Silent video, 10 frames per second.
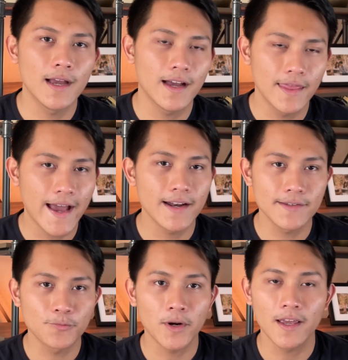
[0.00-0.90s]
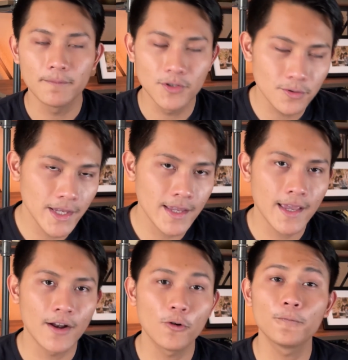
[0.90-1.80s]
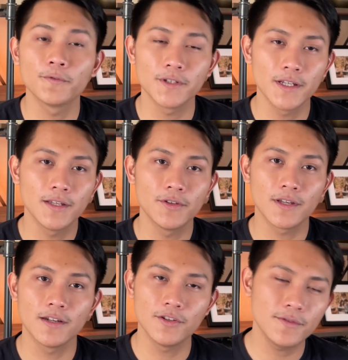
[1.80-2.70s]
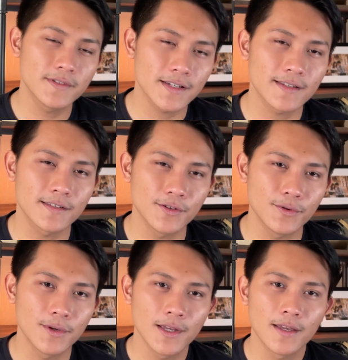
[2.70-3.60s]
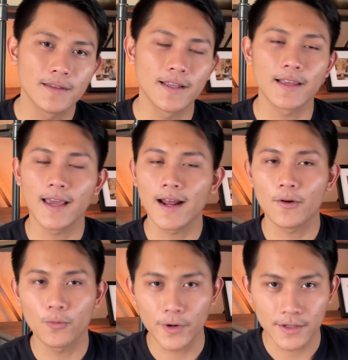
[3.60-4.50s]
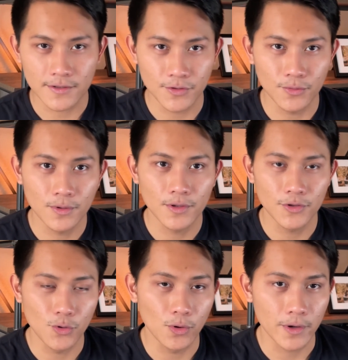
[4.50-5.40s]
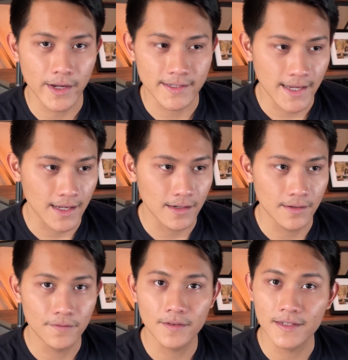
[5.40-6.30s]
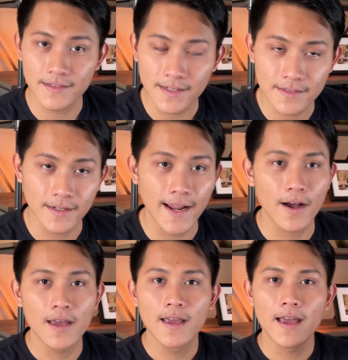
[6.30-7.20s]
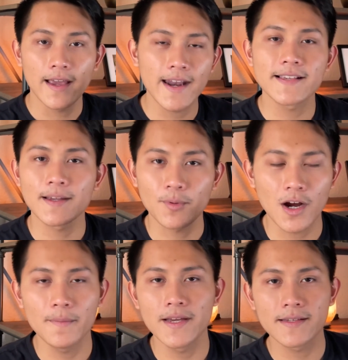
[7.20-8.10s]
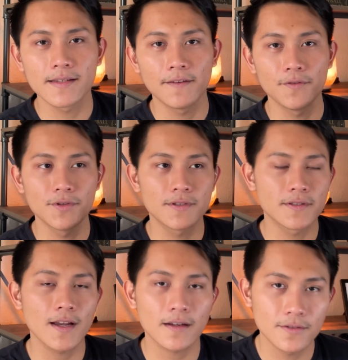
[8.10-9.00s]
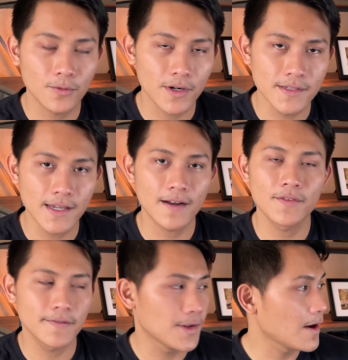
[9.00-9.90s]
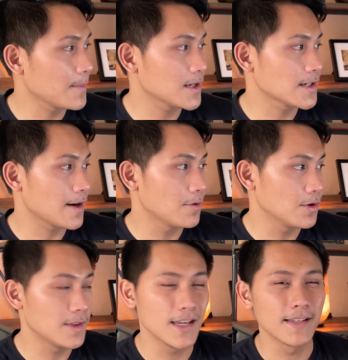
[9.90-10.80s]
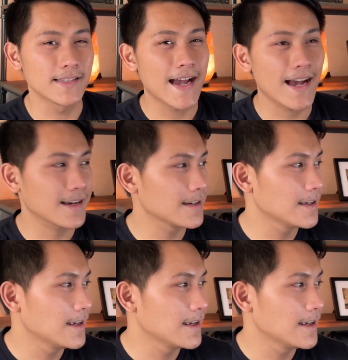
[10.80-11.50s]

that is what I'm doing, and hopefully you can use this to delegate out work to your executive assistant. Now, again, as I promised, if you stuck towards the end of this video, I'm going to share with you the exact